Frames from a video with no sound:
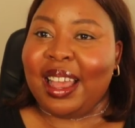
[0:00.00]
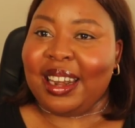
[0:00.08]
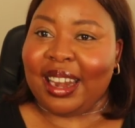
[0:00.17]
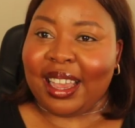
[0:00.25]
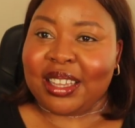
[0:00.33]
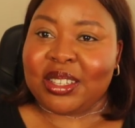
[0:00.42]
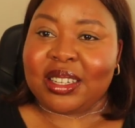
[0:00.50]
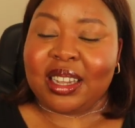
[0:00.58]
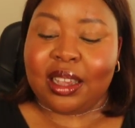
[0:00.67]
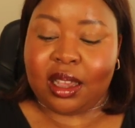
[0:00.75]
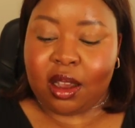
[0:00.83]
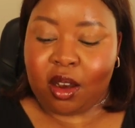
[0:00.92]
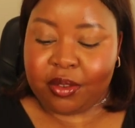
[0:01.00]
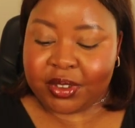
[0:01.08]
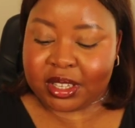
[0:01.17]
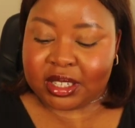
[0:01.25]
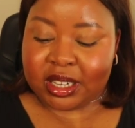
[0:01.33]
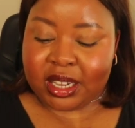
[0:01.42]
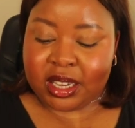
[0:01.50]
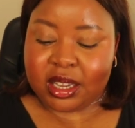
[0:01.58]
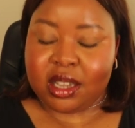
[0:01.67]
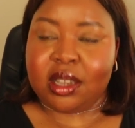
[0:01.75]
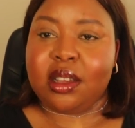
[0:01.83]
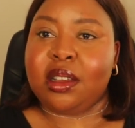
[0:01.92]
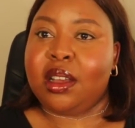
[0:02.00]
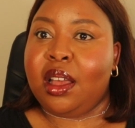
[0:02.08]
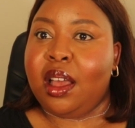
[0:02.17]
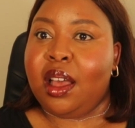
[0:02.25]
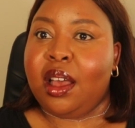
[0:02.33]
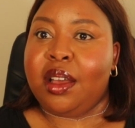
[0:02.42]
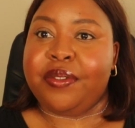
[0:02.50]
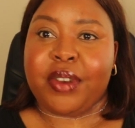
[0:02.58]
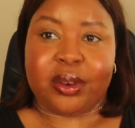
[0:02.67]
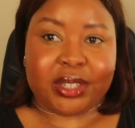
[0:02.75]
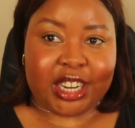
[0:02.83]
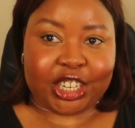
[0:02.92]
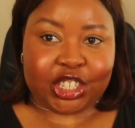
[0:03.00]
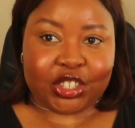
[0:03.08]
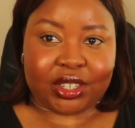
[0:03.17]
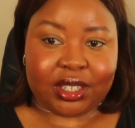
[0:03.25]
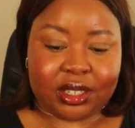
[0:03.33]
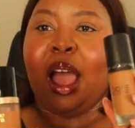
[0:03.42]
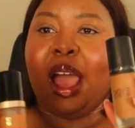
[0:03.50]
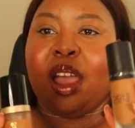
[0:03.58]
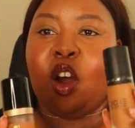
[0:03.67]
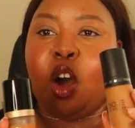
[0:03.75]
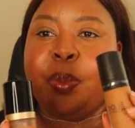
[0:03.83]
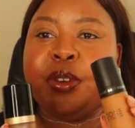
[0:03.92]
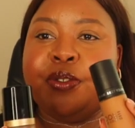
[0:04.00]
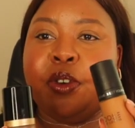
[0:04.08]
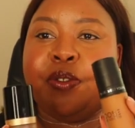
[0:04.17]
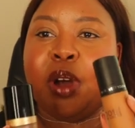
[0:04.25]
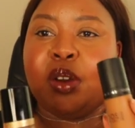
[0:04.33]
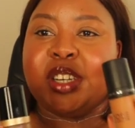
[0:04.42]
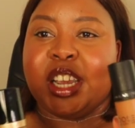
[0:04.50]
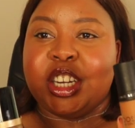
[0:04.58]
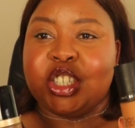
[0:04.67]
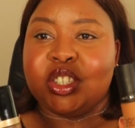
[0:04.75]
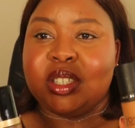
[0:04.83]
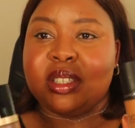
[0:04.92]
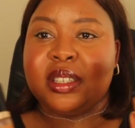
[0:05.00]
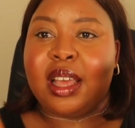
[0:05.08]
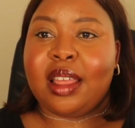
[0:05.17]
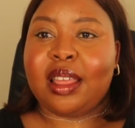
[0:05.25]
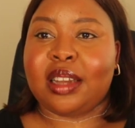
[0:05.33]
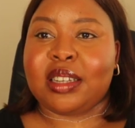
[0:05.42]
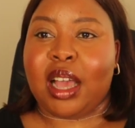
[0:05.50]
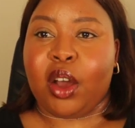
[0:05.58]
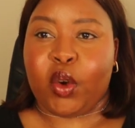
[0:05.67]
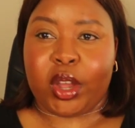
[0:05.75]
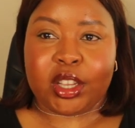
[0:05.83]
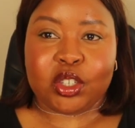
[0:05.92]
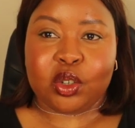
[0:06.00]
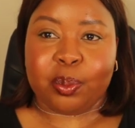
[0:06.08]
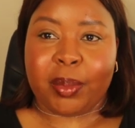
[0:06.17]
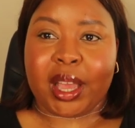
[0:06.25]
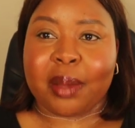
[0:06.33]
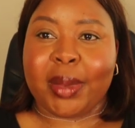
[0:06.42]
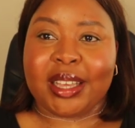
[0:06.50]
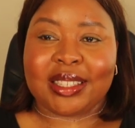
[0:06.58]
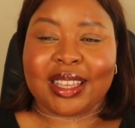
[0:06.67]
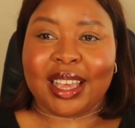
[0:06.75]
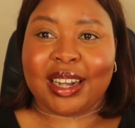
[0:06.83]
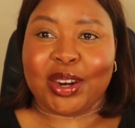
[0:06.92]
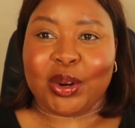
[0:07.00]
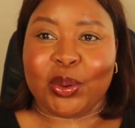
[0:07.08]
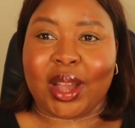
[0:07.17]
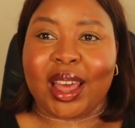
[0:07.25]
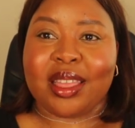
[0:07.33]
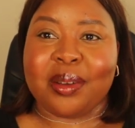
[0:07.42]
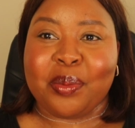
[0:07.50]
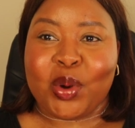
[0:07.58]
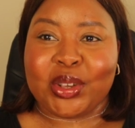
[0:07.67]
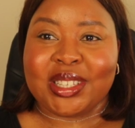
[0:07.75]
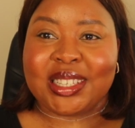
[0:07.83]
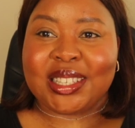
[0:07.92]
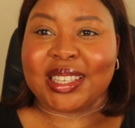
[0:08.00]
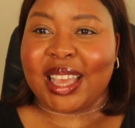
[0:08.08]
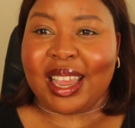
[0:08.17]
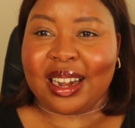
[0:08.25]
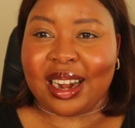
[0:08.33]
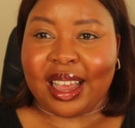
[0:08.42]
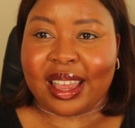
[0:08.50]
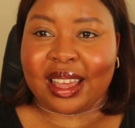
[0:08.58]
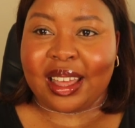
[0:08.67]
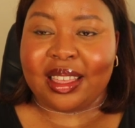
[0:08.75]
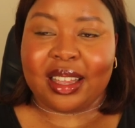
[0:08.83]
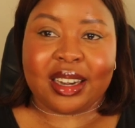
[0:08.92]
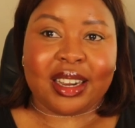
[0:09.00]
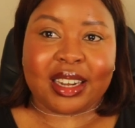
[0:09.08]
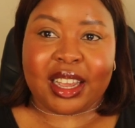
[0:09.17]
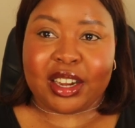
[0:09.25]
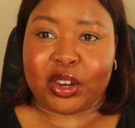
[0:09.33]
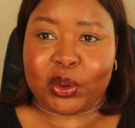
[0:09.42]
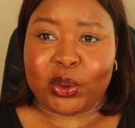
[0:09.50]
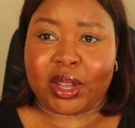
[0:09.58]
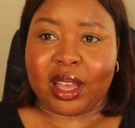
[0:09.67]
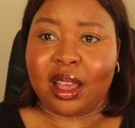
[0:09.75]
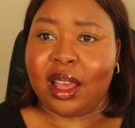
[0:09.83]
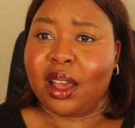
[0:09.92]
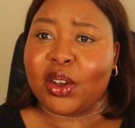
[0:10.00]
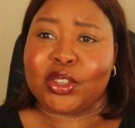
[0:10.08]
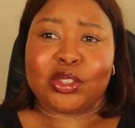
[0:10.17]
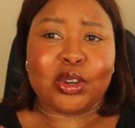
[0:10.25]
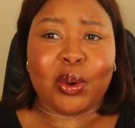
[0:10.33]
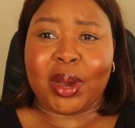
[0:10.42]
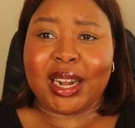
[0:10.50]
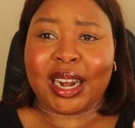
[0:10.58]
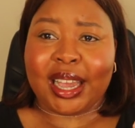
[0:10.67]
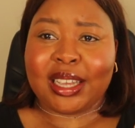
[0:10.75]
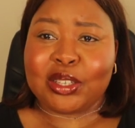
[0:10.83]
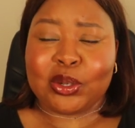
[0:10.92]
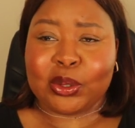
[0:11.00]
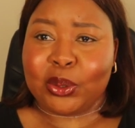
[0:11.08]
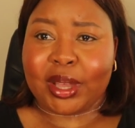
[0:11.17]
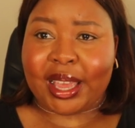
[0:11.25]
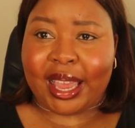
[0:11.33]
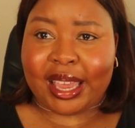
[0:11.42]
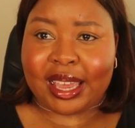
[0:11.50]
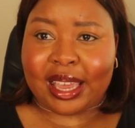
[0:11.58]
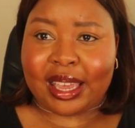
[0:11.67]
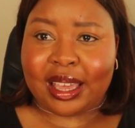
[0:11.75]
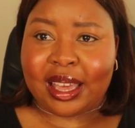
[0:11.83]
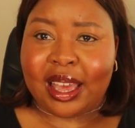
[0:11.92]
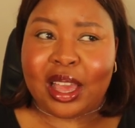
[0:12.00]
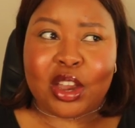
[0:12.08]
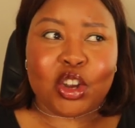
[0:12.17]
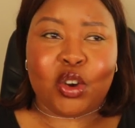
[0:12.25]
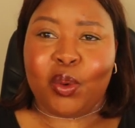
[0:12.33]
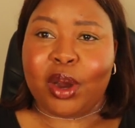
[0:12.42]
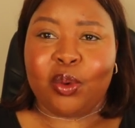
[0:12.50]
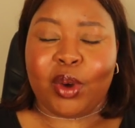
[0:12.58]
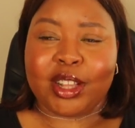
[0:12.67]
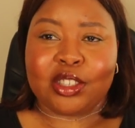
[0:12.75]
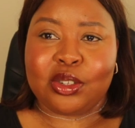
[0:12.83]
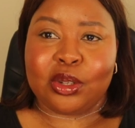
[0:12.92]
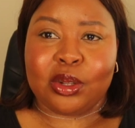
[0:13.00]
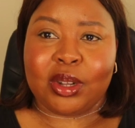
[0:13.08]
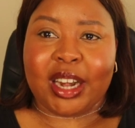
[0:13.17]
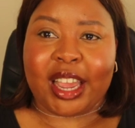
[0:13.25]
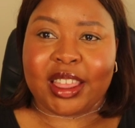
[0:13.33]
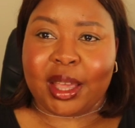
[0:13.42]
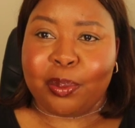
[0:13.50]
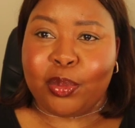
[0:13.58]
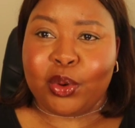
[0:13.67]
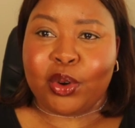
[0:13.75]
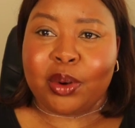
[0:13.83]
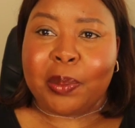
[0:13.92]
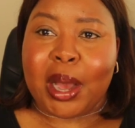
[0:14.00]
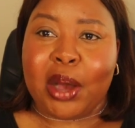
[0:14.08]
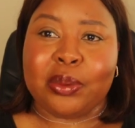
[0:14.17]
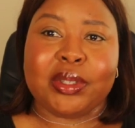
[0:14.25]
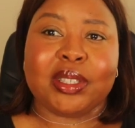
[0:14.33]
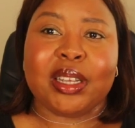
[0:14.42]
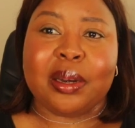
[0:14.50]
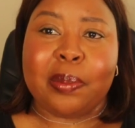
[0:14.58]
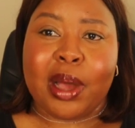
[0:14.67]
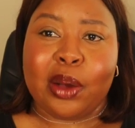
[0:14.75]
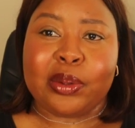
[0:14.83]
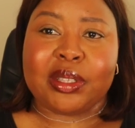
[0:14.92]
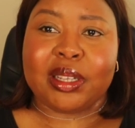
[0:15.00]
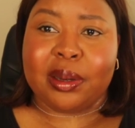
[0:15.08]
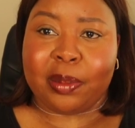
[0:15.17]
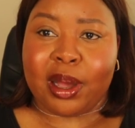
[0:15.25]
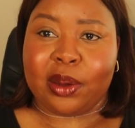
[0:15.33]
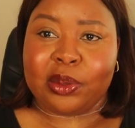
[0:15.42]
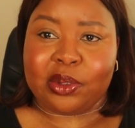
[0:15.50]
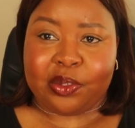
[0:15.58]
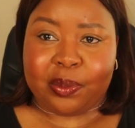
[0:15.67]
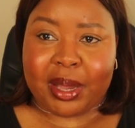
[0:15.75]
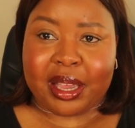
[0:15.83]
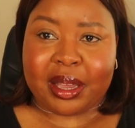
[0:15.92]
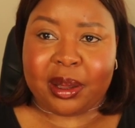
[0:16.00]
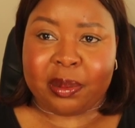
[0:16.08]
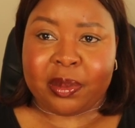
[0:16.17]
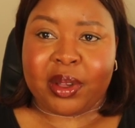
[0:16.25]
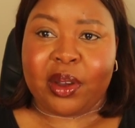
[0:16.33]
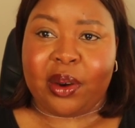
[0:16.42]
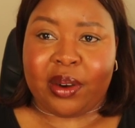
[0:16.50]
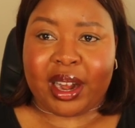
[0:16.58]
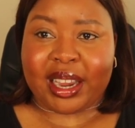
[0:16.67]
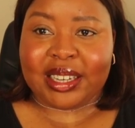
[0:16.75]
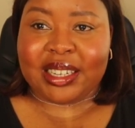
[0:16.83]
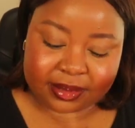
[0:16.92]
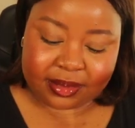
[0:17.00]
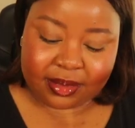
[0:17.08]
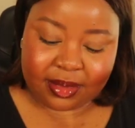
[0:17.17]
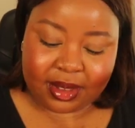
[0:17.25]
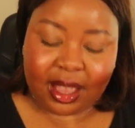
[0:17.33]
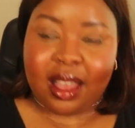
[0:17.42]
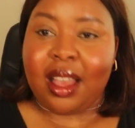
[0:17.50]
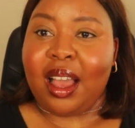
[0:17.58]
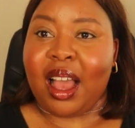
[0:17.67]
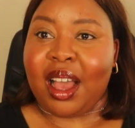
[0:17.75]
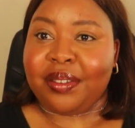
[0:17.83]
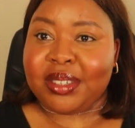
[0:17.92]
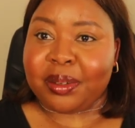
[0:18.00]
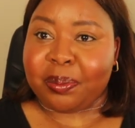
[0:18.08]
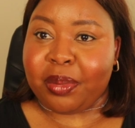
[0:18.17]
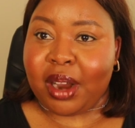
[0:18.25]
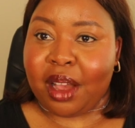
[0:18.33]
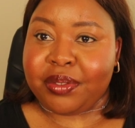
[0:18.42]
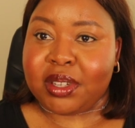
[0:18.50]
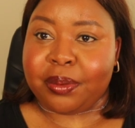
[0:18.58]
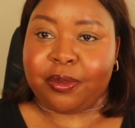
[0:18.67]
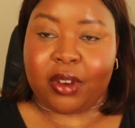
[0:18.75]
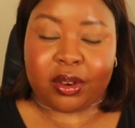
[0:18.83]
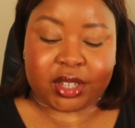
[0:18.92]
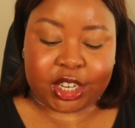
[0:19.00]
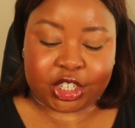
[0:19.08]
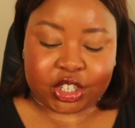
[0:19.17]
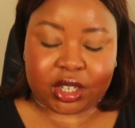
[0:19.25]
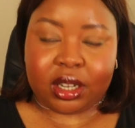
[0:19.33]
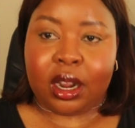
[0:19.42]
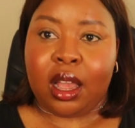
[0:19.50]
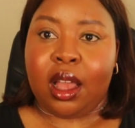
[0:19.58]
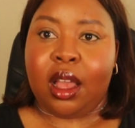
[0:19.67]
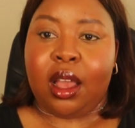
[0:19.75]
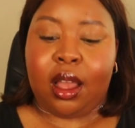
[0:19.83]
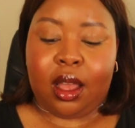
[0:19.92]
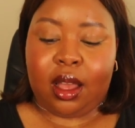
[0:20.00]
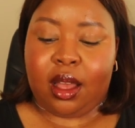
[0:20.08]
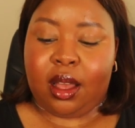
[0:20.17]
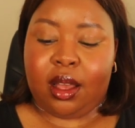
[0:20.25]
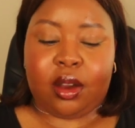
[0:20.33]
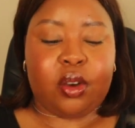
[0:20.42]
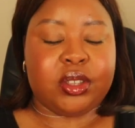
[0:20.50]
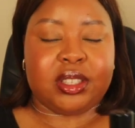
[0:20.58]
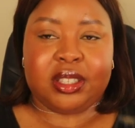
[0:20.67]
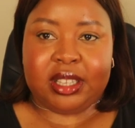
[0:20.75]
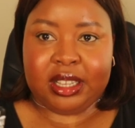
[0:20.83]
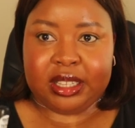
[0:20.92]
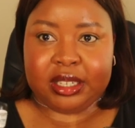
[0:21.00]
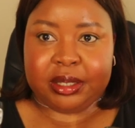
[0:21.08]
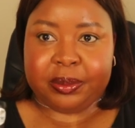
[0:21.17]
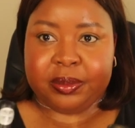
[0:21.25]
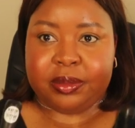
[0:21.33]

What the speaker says: Next, obviously, foundation. I opt for foundations that are going to make my skin look the most skin-like that it can look, because no one likes to look cakey. No one wants to look like they put on pounds and pounds and pounds of makeup, correct? After foundation, concealer.